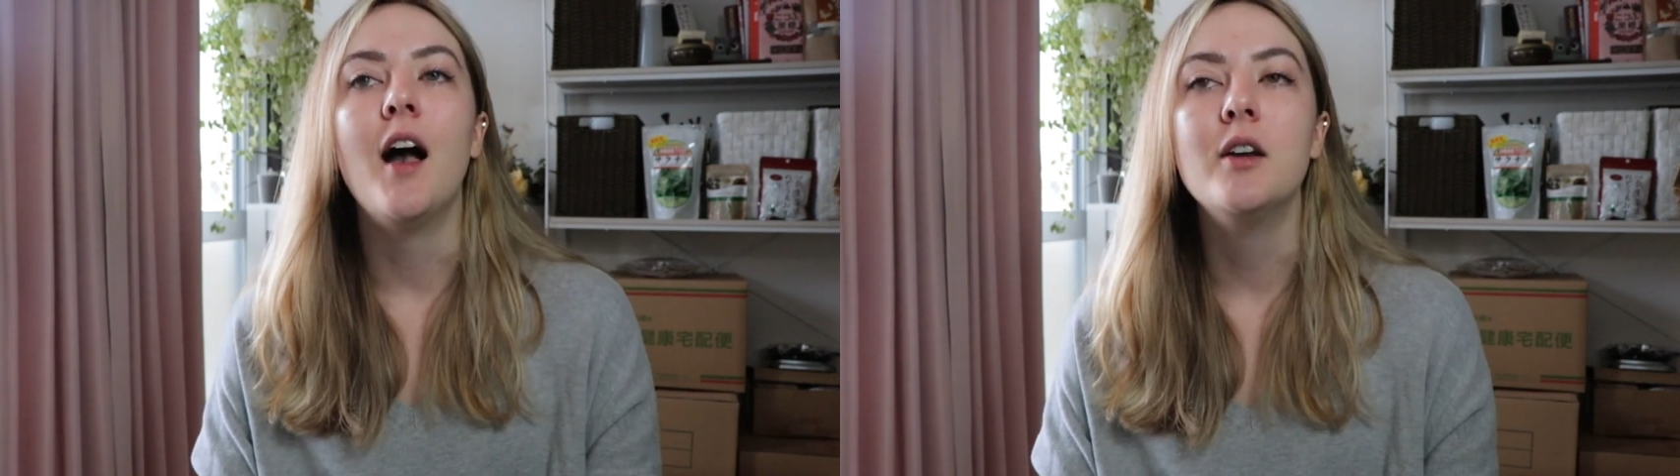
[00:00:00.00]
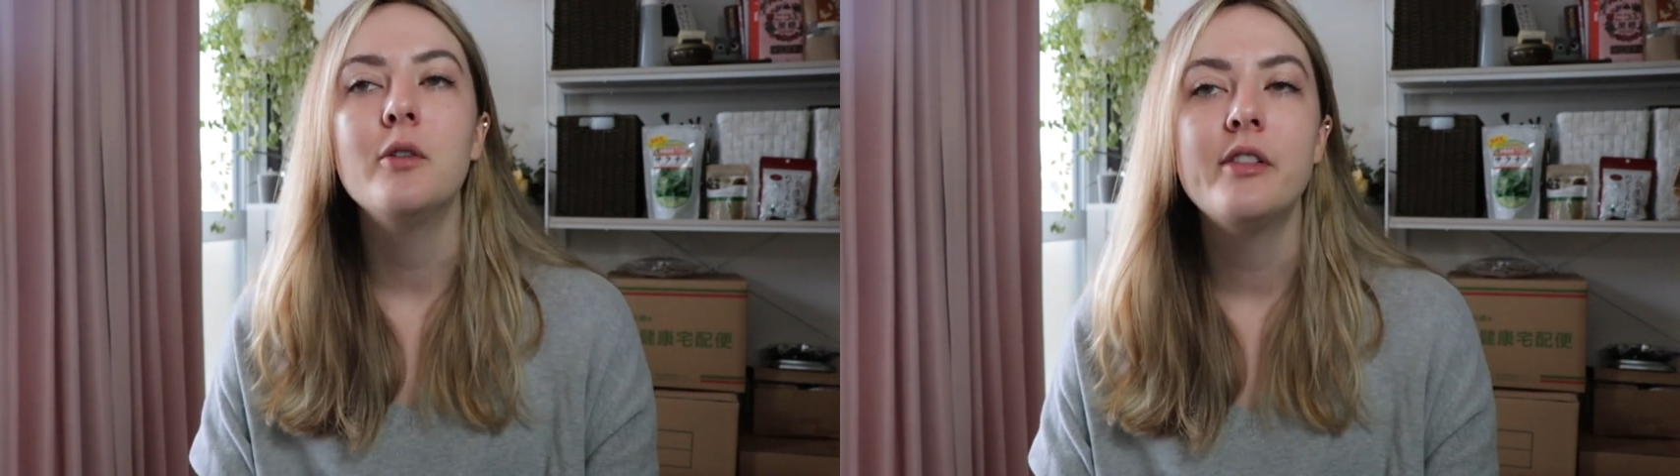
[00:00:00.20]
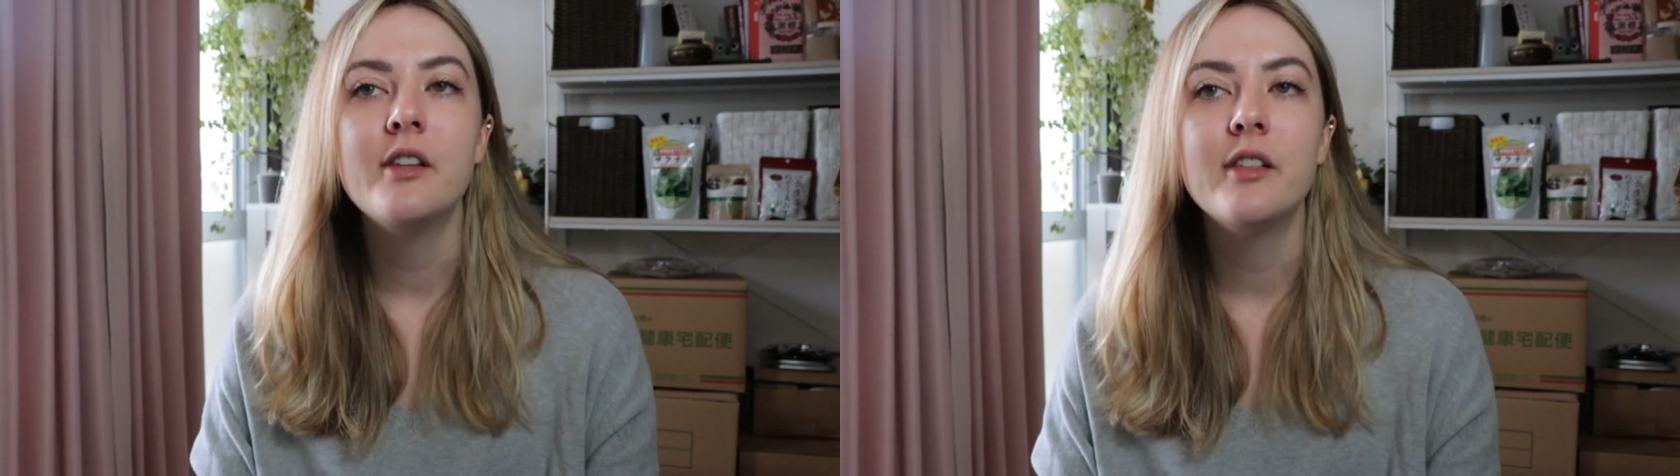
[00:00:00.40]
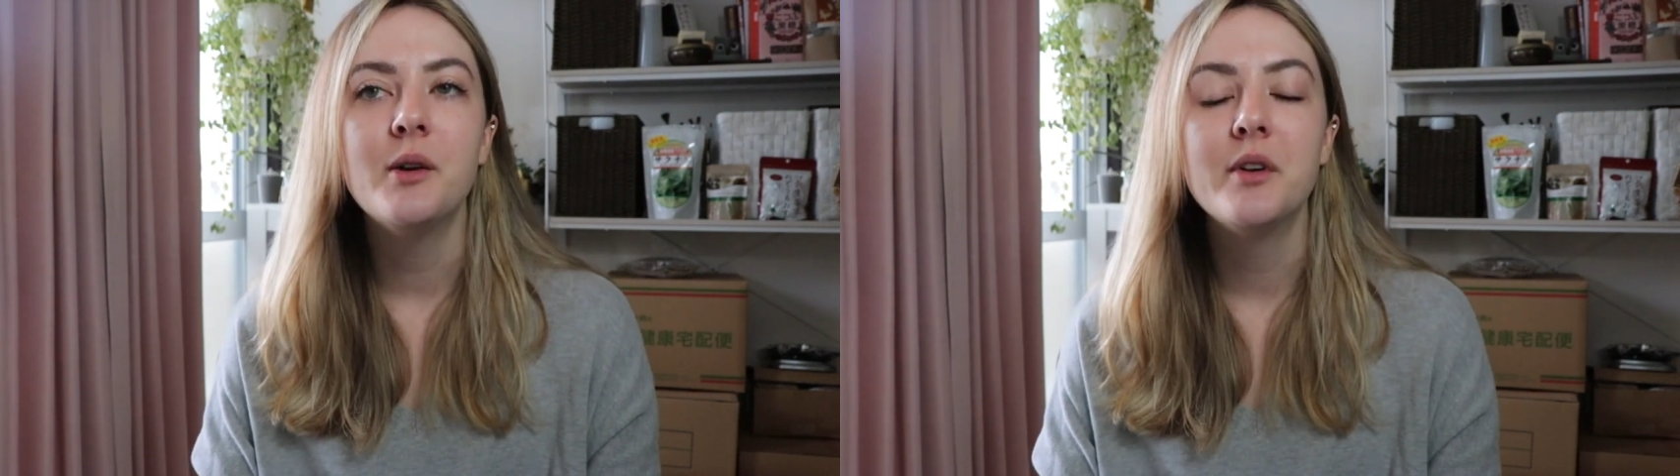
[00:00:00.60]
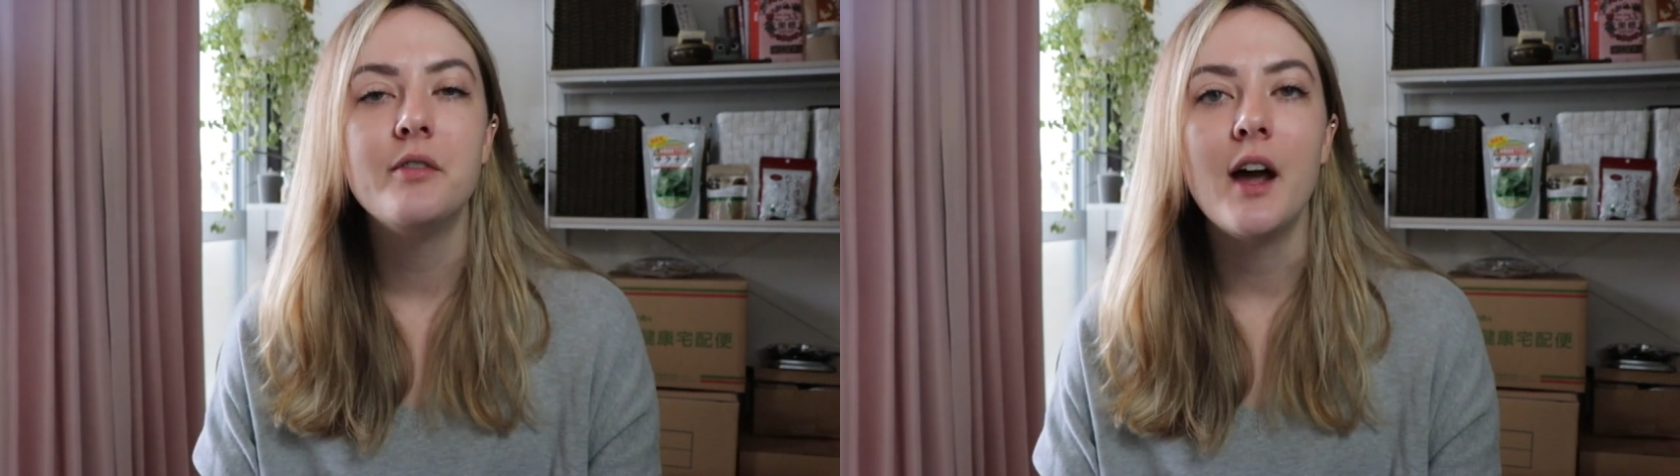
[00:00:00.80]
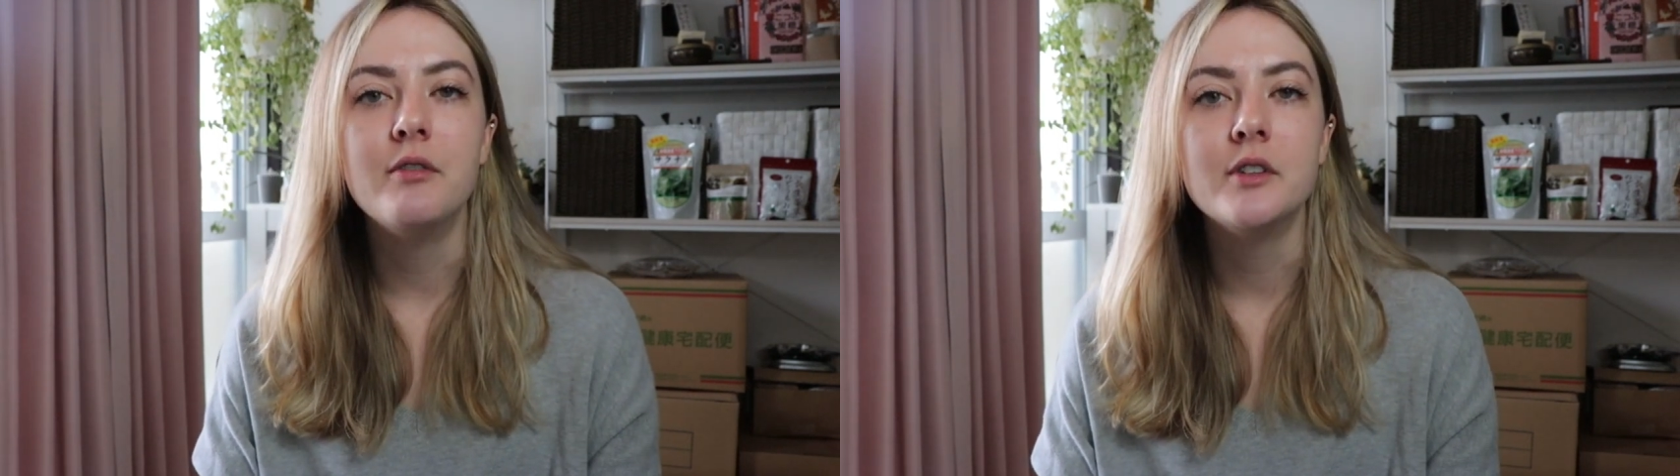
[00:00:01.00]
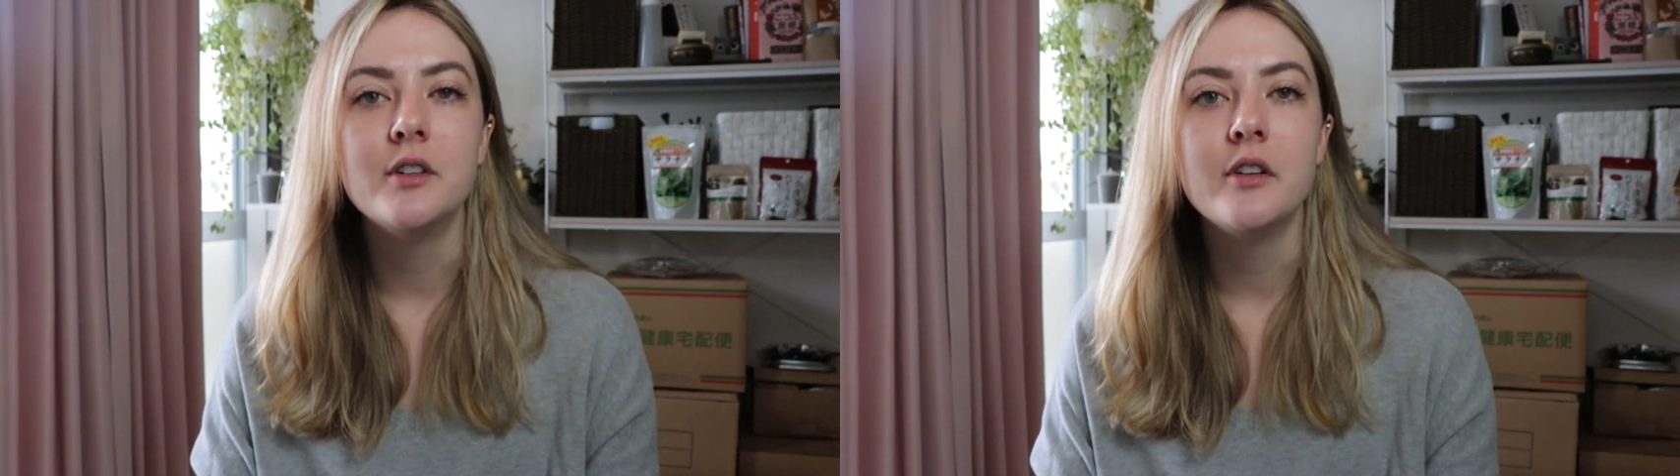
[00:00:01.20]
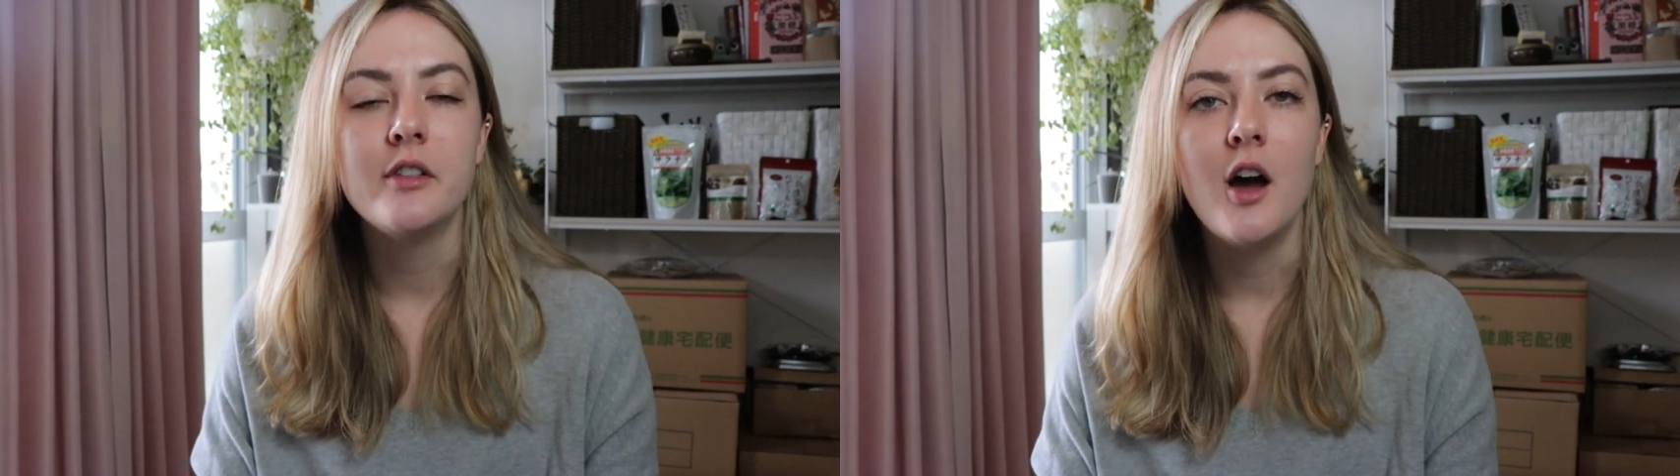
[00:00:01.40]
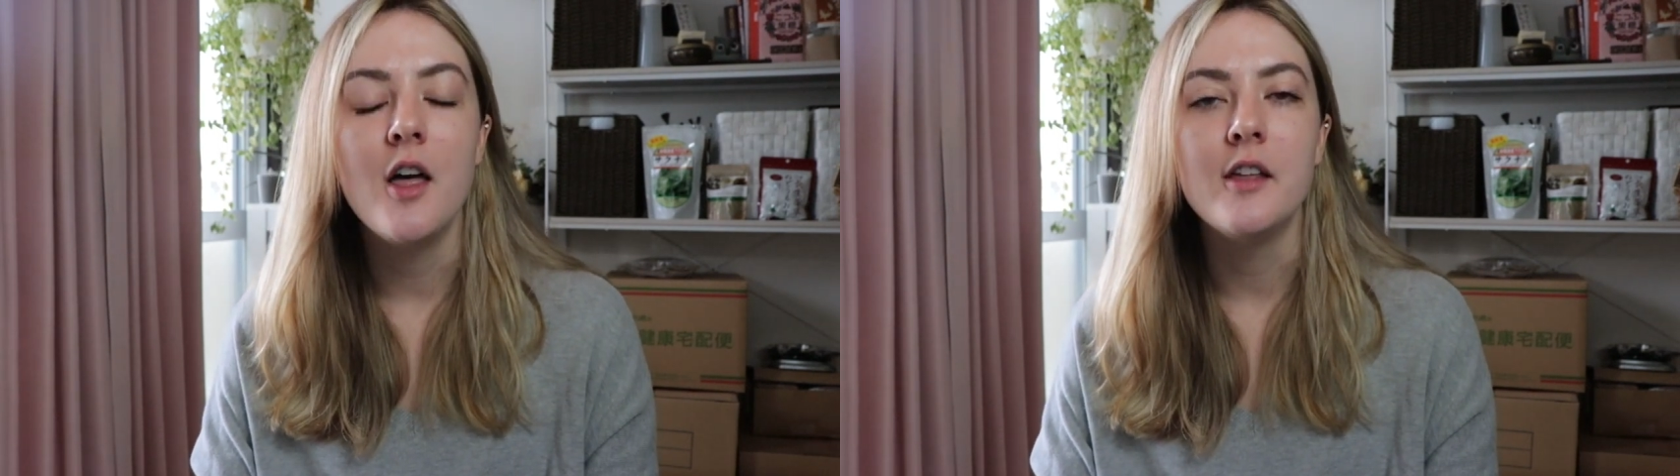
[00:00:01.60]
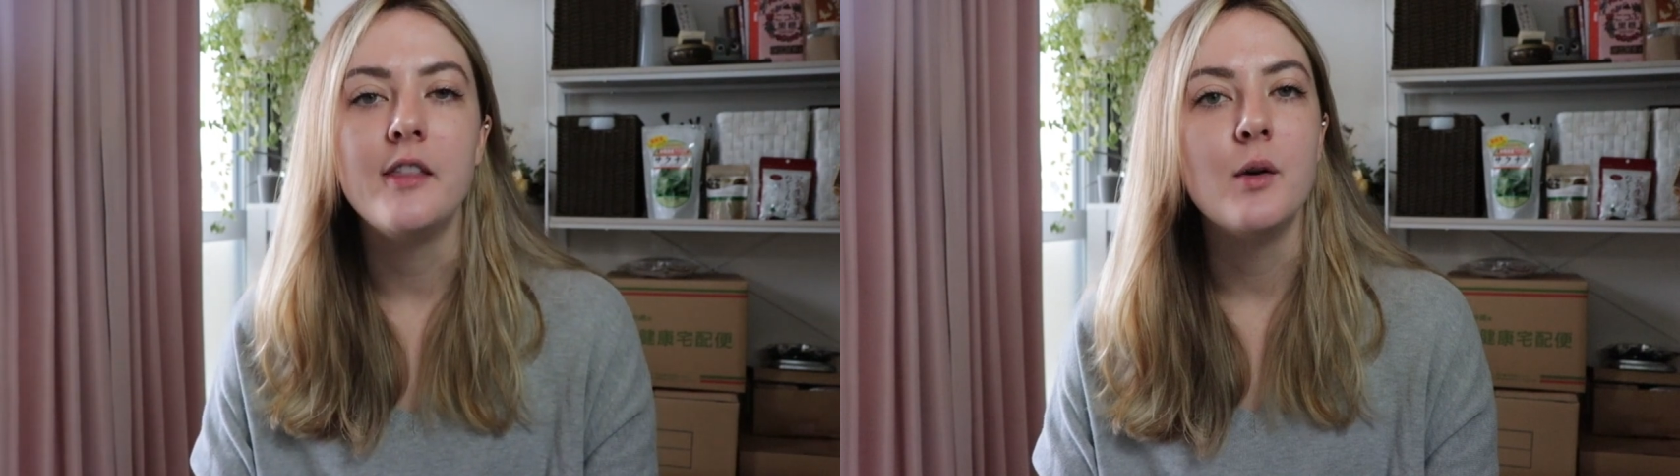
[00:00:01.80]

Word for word: I don't think they would have ever thought that